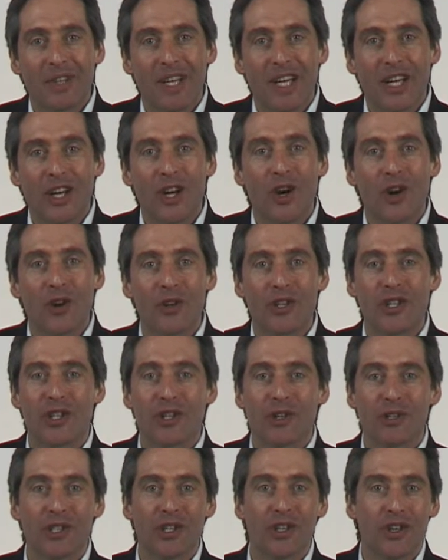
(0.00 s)
encourage
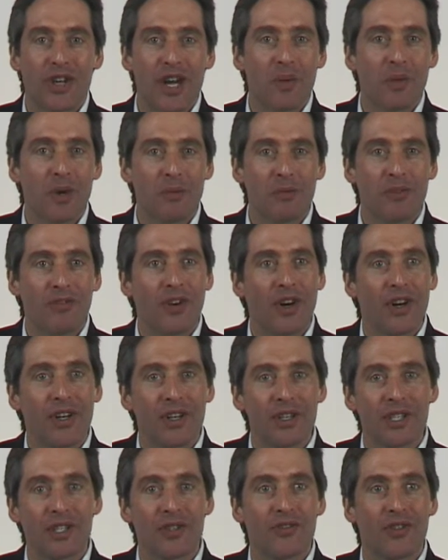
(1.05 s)
those other network
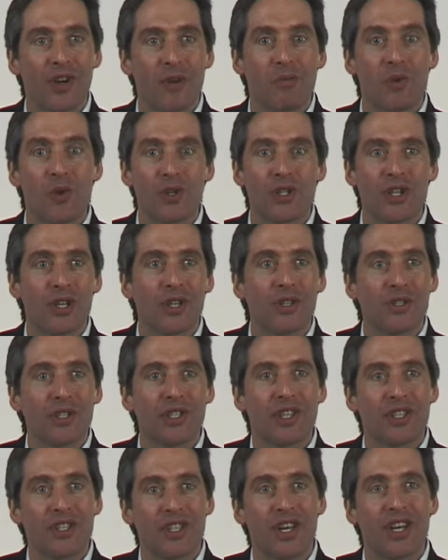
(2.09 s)
providers who've got more to lose
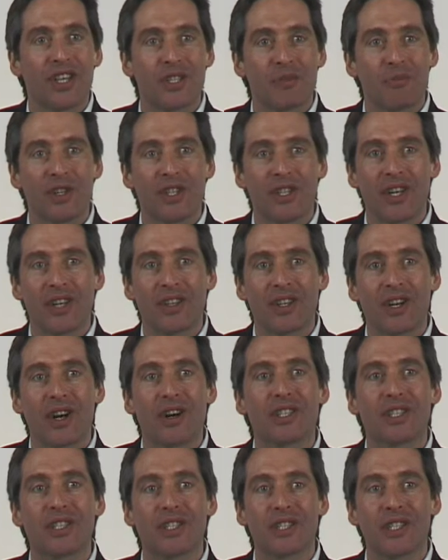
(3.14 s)
than to gain to bring down the
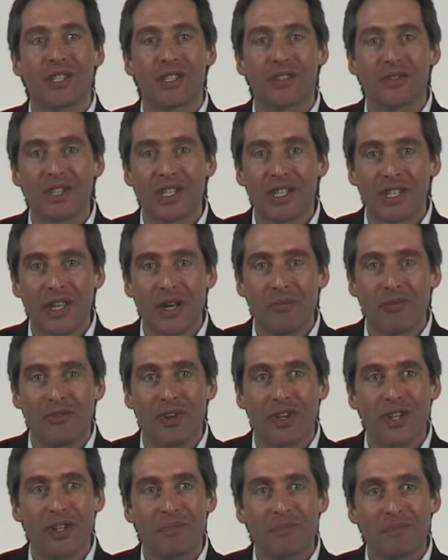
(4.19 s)
cost of the services they
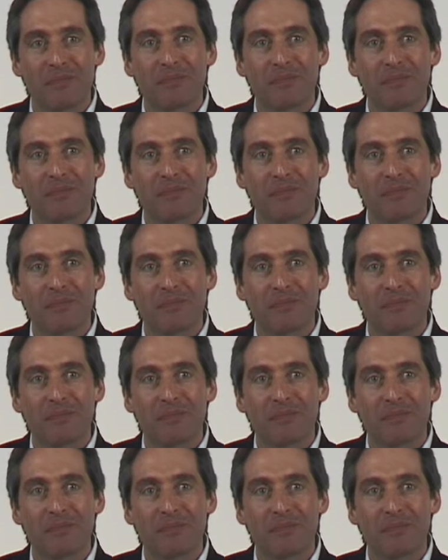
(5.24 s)
provide.